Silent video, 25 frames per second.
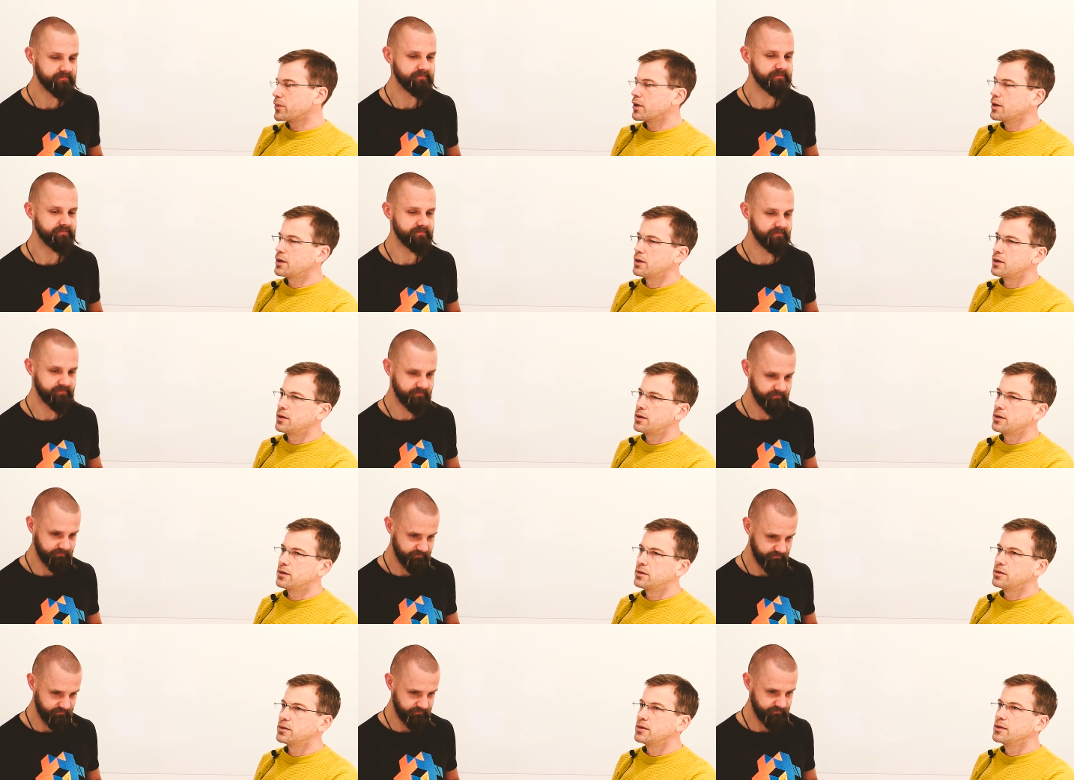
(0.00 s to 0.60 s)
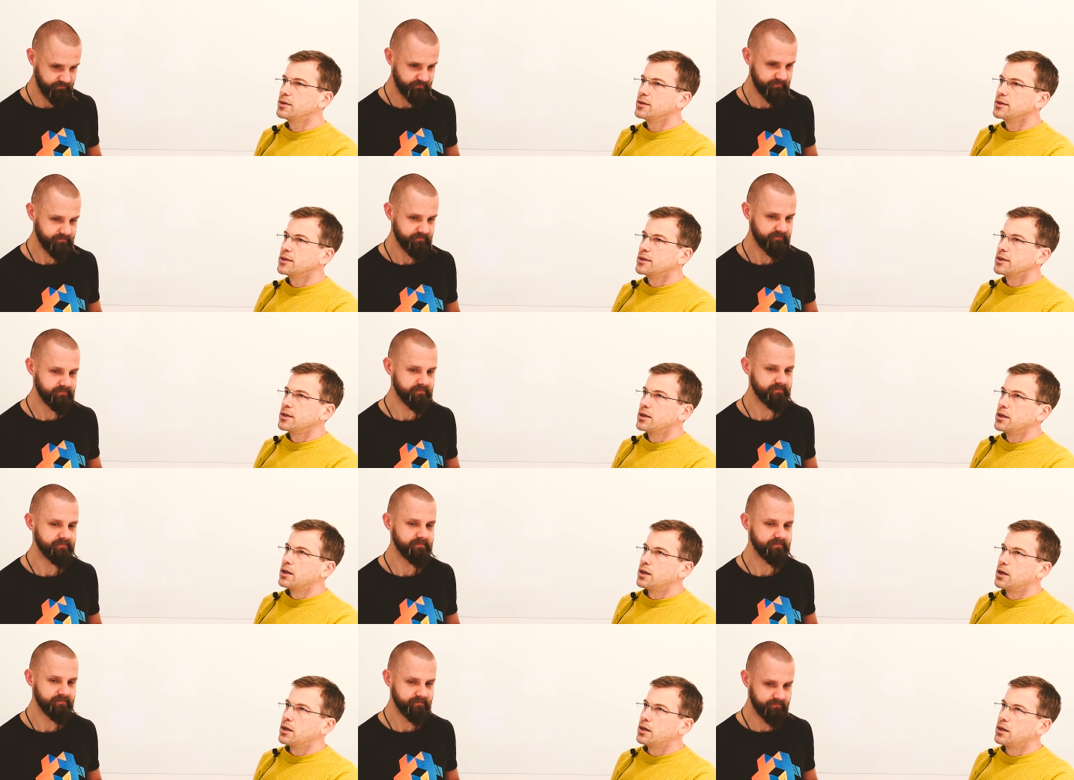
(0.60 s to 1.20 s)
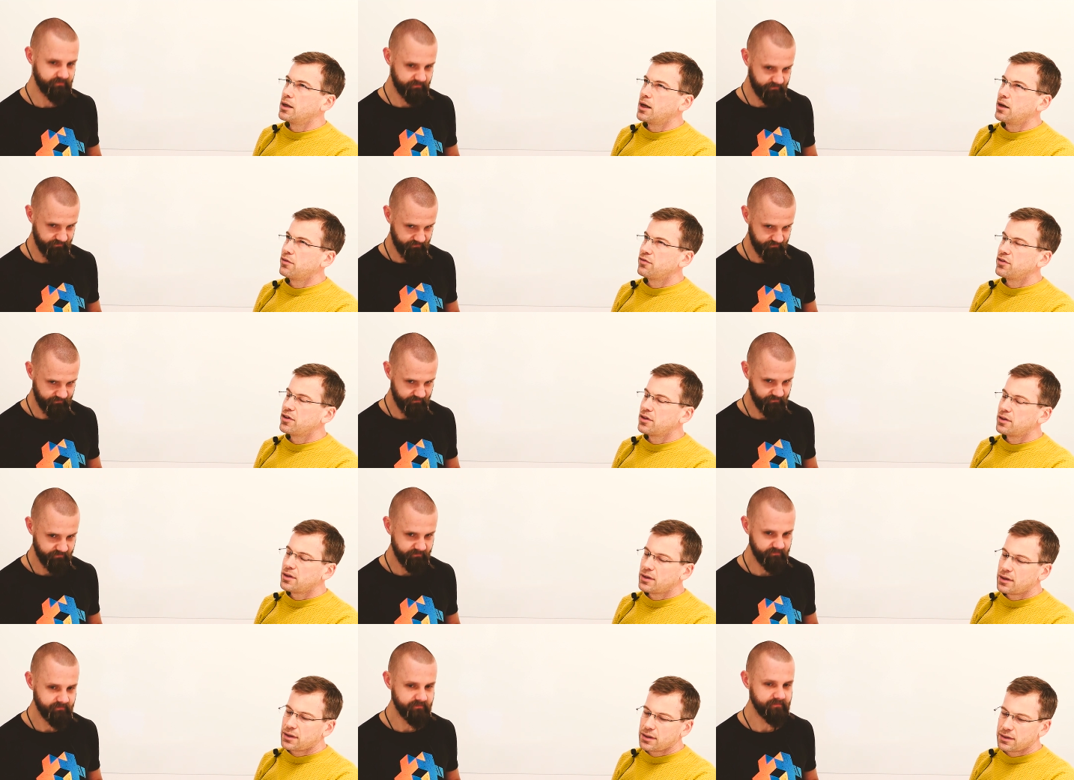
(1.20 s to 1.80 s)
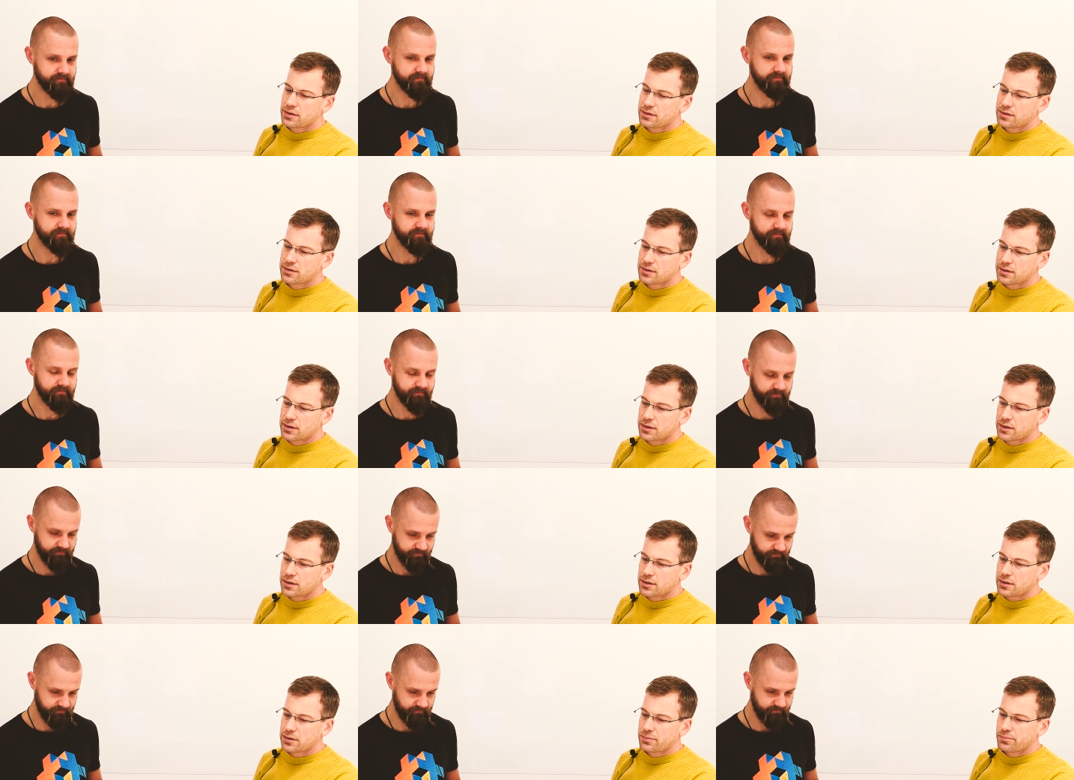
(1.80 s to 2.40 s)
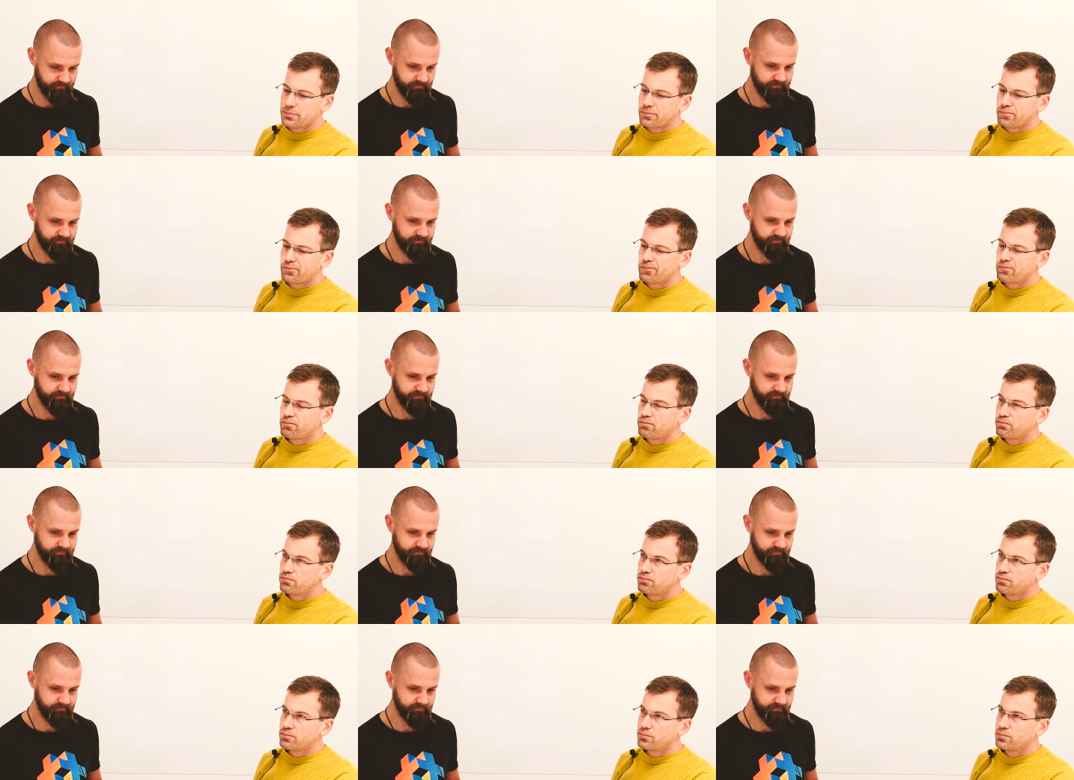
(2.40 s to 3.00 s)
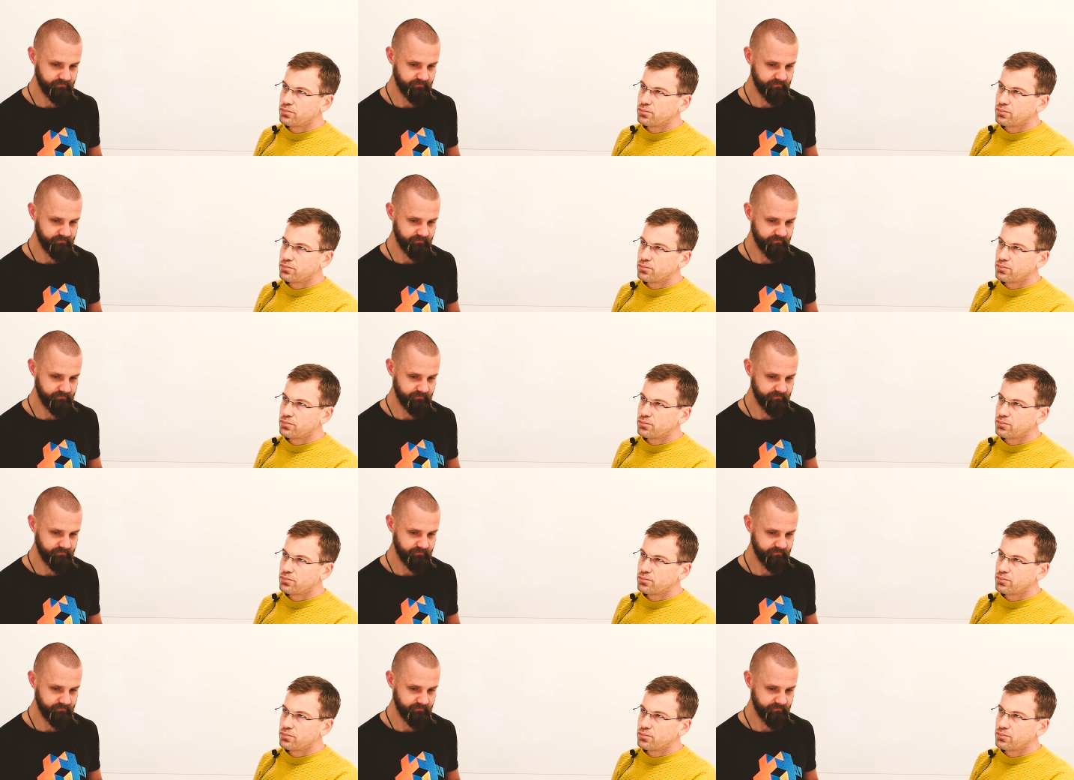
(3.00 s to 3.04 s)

Speaker 1: Uh, and after that, um,